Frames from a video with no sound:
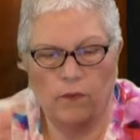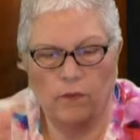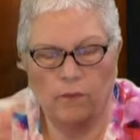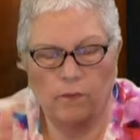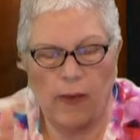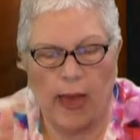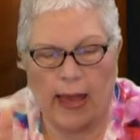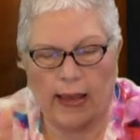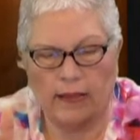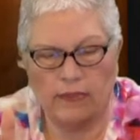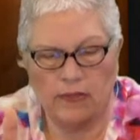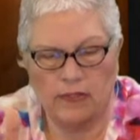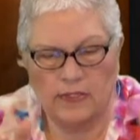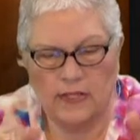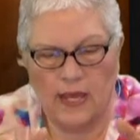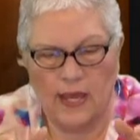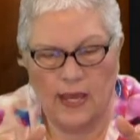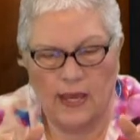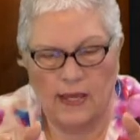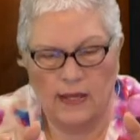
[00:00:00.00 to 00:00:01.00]
back in the
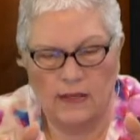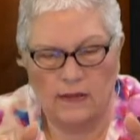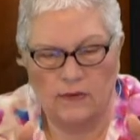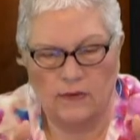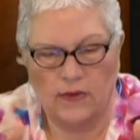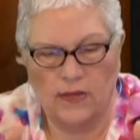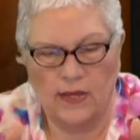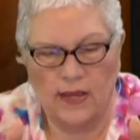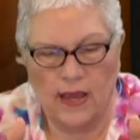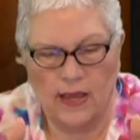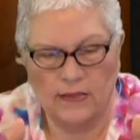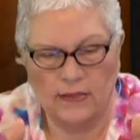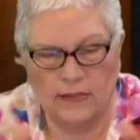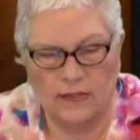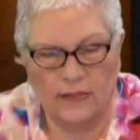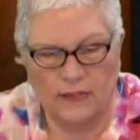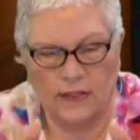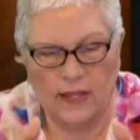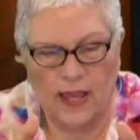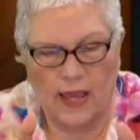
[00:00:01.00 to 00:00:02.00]
day, he had the
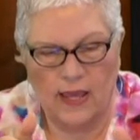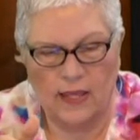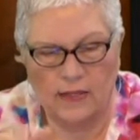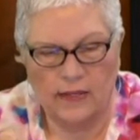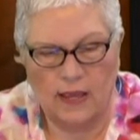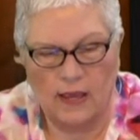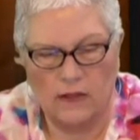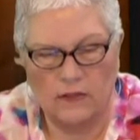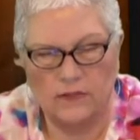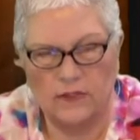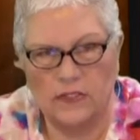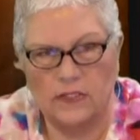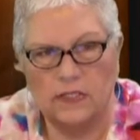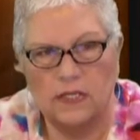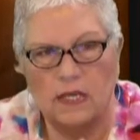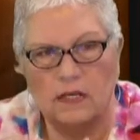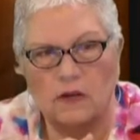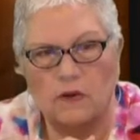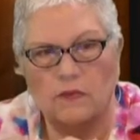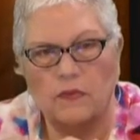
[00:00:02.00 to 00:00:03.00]
little handheld
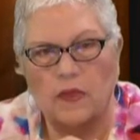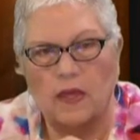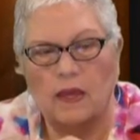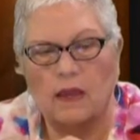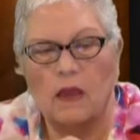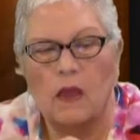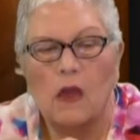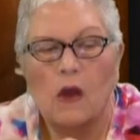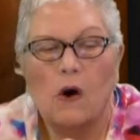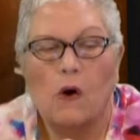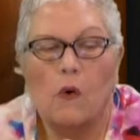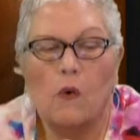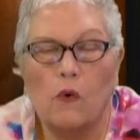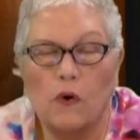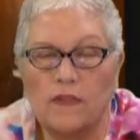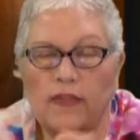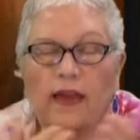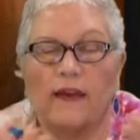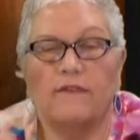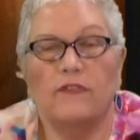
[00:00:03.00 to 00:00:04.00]
Nintendo thing,
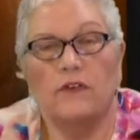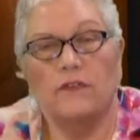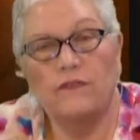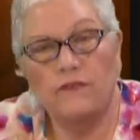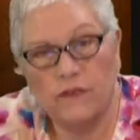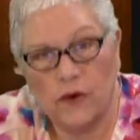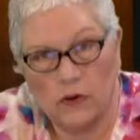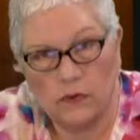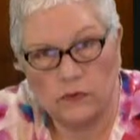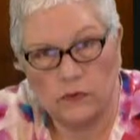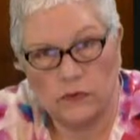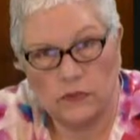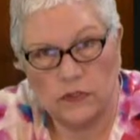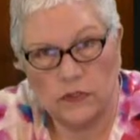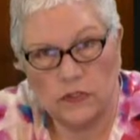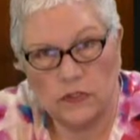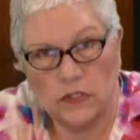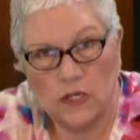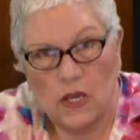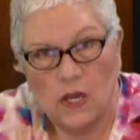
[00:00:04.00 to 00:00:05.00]
or they have their
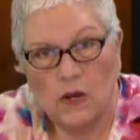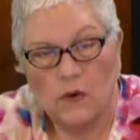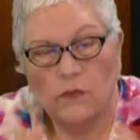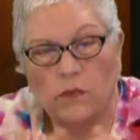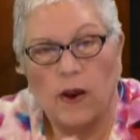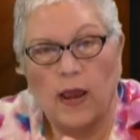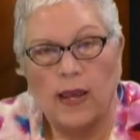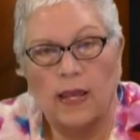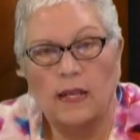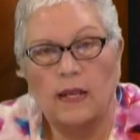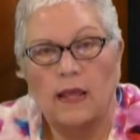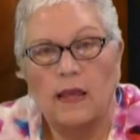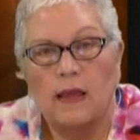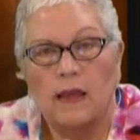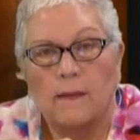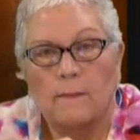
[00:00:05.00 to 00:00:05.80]
phones, right?